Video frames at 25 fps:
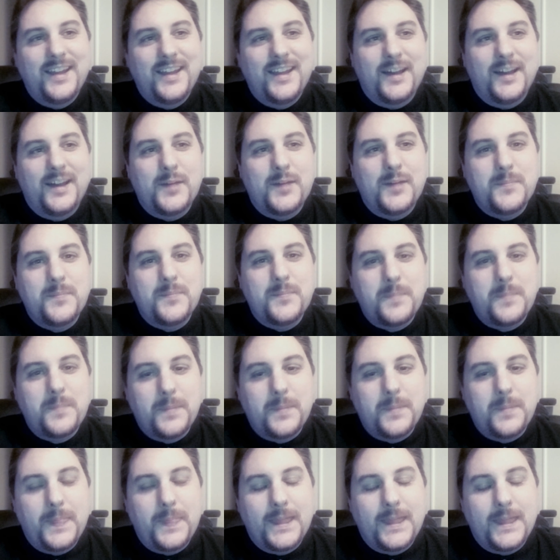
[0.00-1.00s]
You
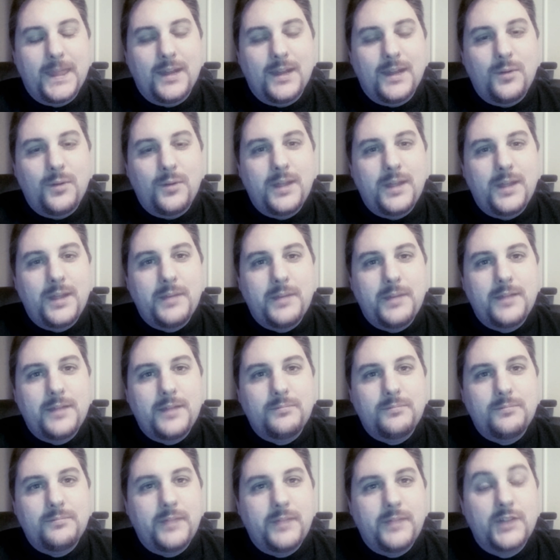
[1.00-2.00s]
know, we
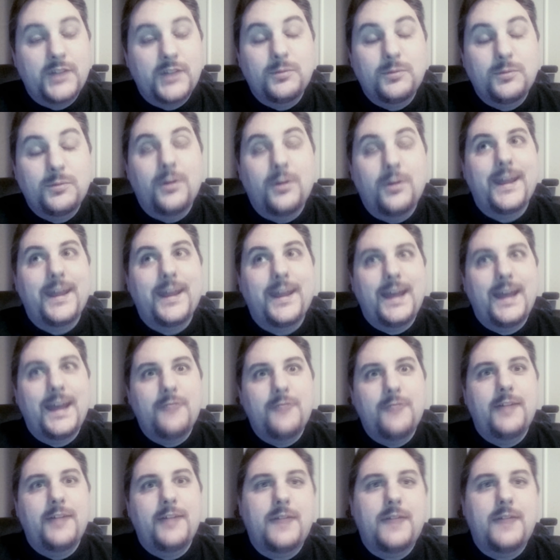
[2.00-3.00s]
explored
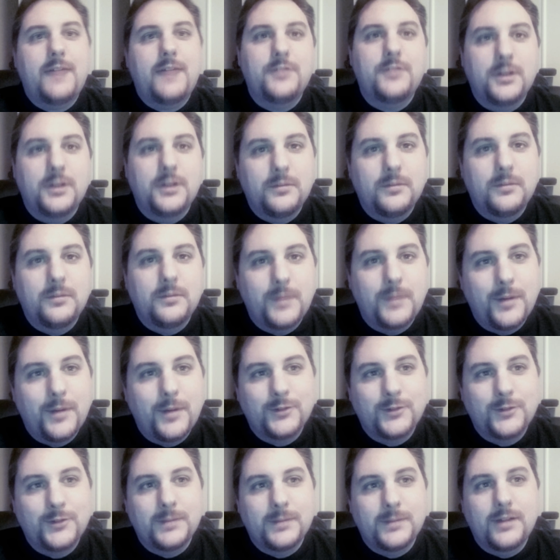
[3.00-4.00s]
every avenue we
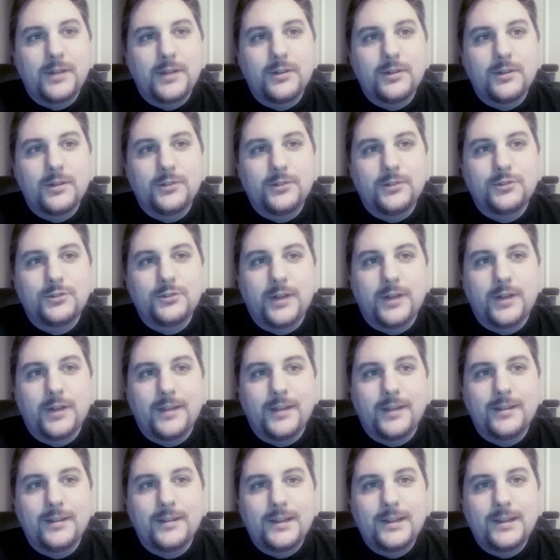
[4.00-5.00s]
possibly could to try
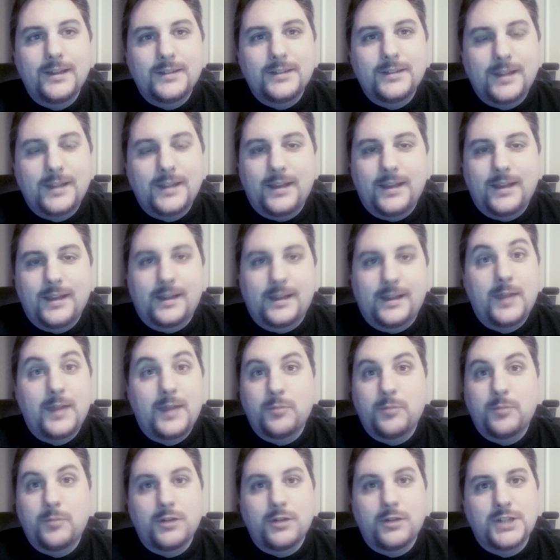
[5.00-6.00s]
and keep
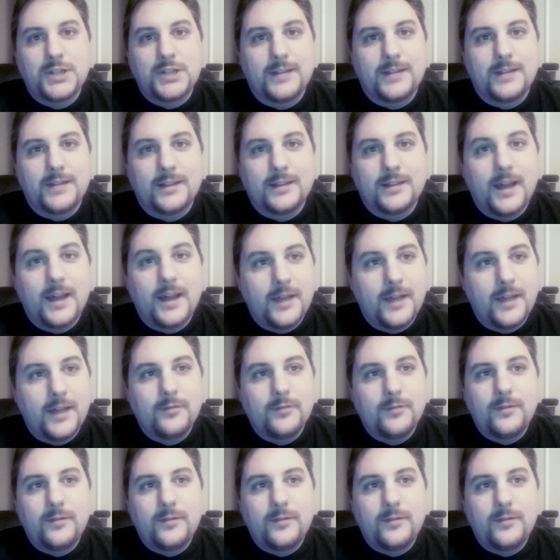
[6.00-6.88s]
the project alive.